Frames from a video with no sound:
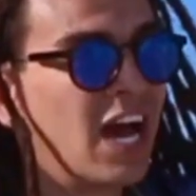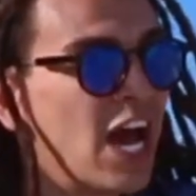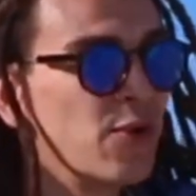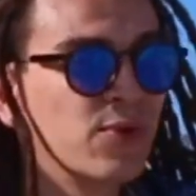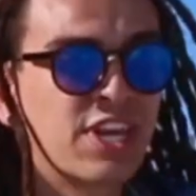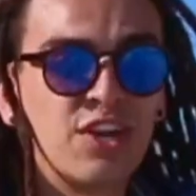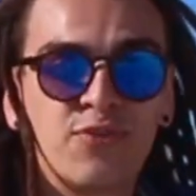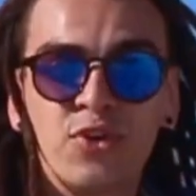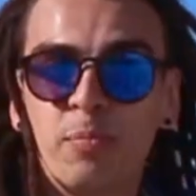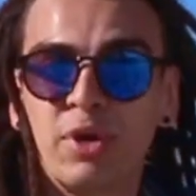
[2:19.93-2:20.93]
I don't care
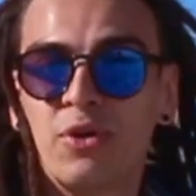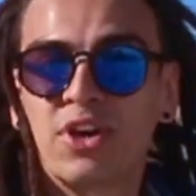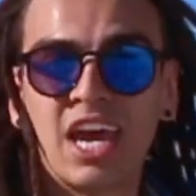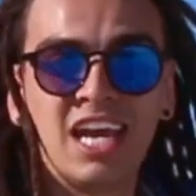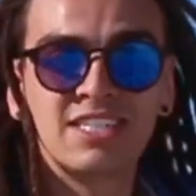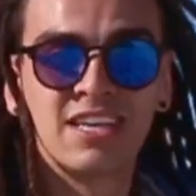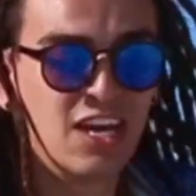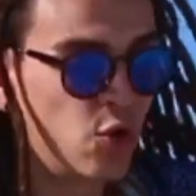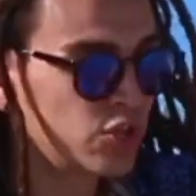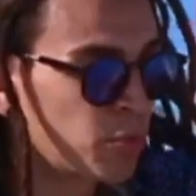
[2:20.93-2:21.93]
if you're Bill Gates
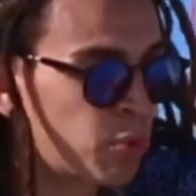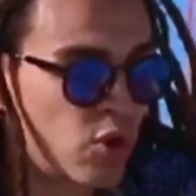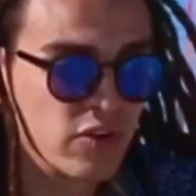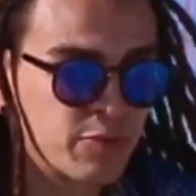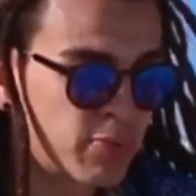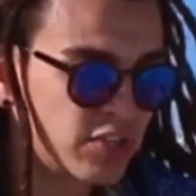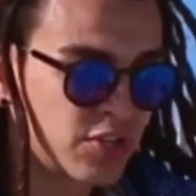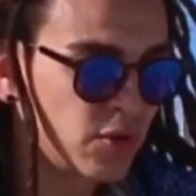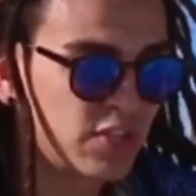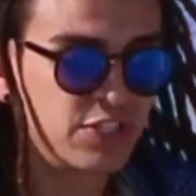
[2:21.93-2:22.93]
or the poorest
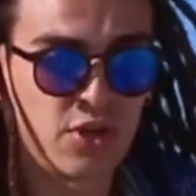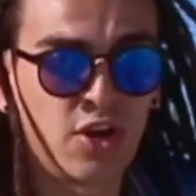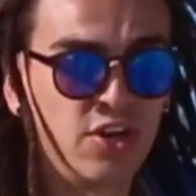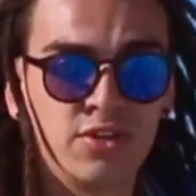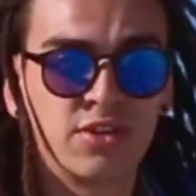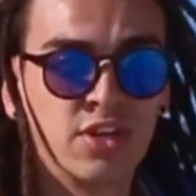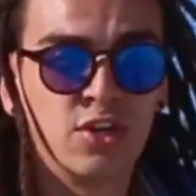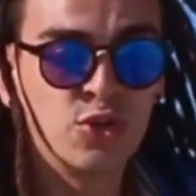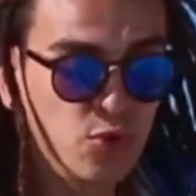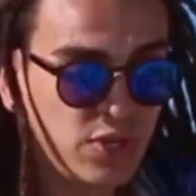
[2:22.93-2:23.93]
person on this earth.
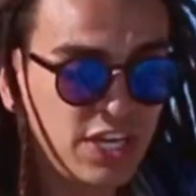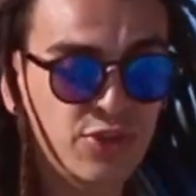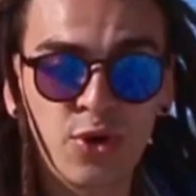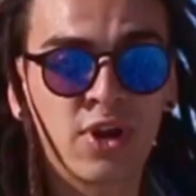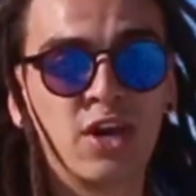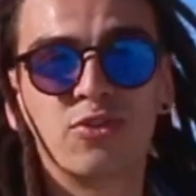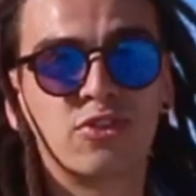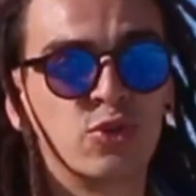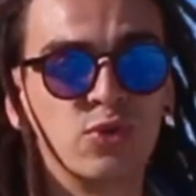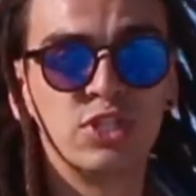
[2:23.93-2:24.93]
You need your health
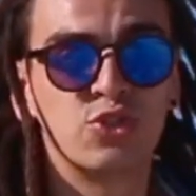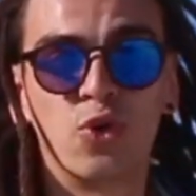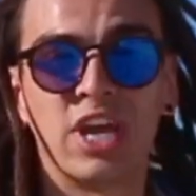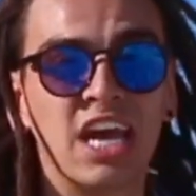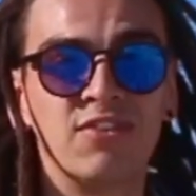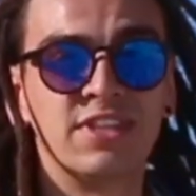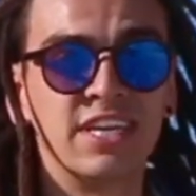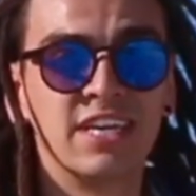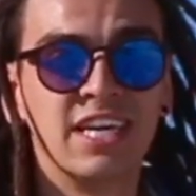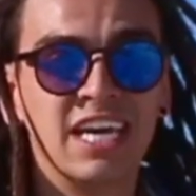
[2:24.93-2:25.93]
to enjoy
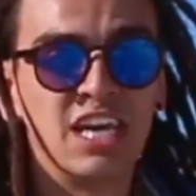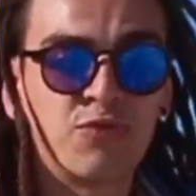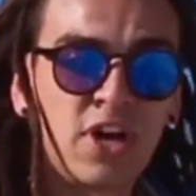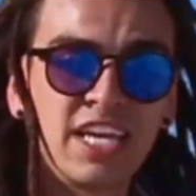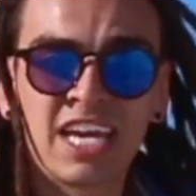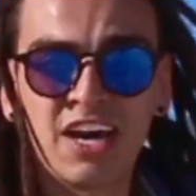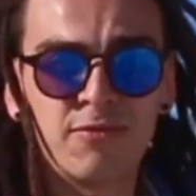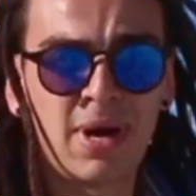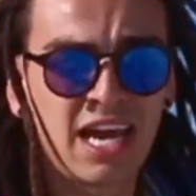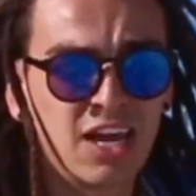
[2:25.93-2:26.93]
everything. If I didn't
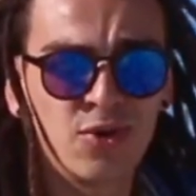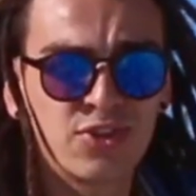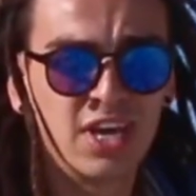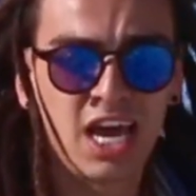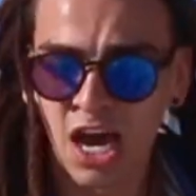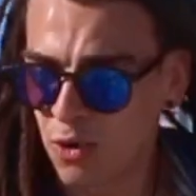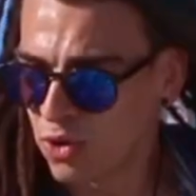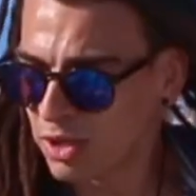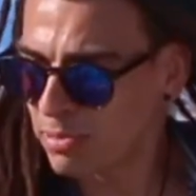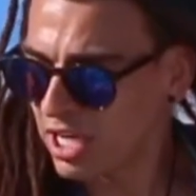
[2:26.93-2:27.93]
have my health, I
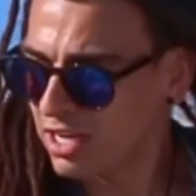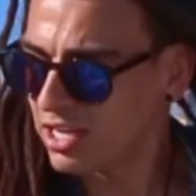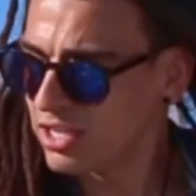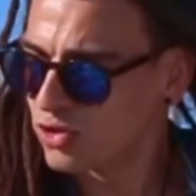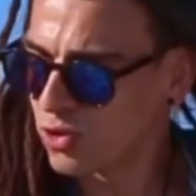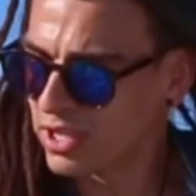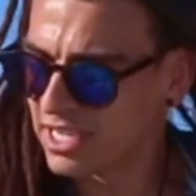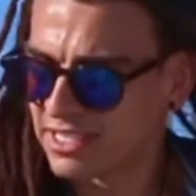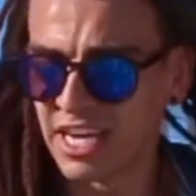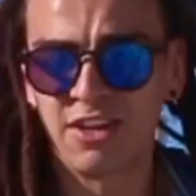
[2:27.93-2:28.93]
wouldn't be enjoying
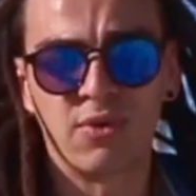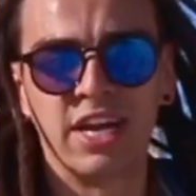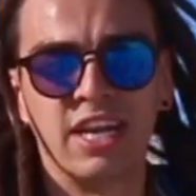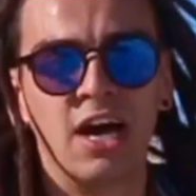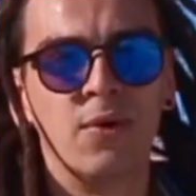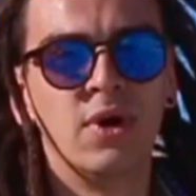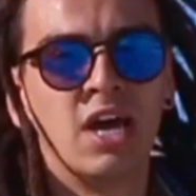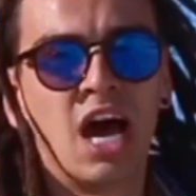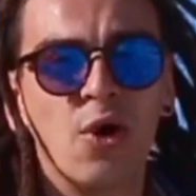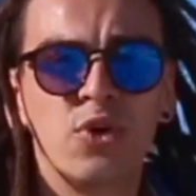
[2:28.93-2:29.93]
this sand right now.
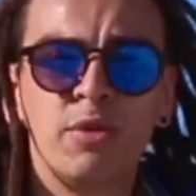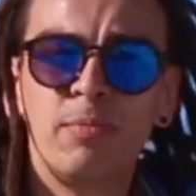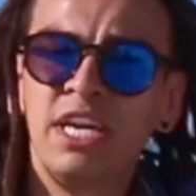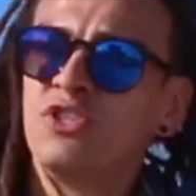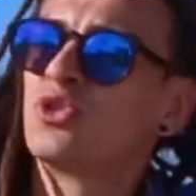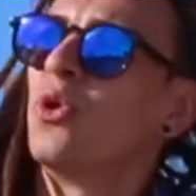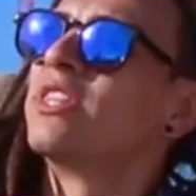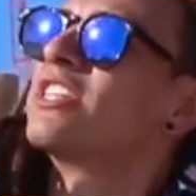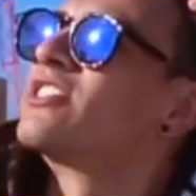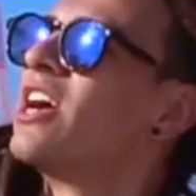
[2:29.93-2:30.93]
I wouldn't be
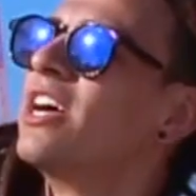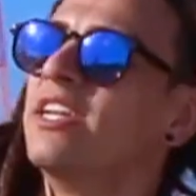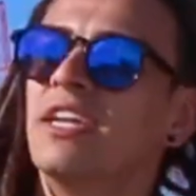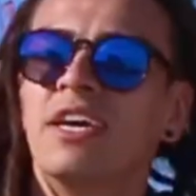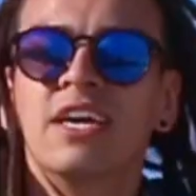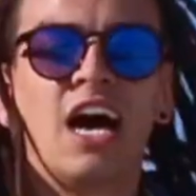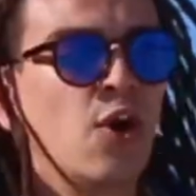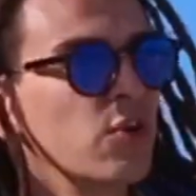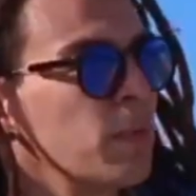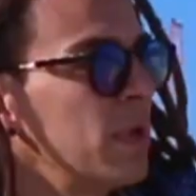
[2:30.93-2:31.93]
enjoying the sun.
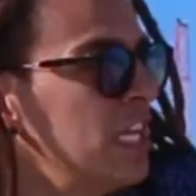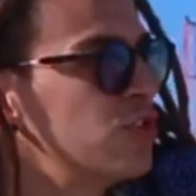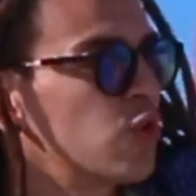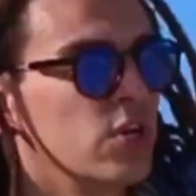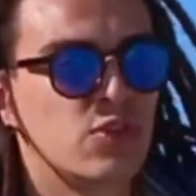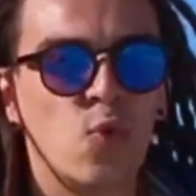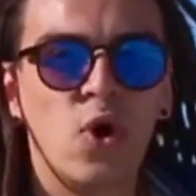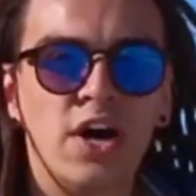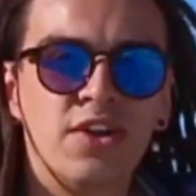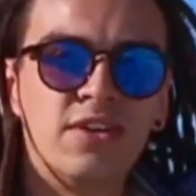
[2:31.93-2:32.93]
I wouldn't be enjoying the
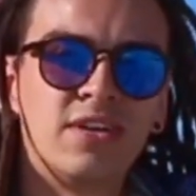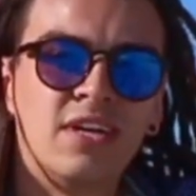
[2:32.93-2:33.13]
water.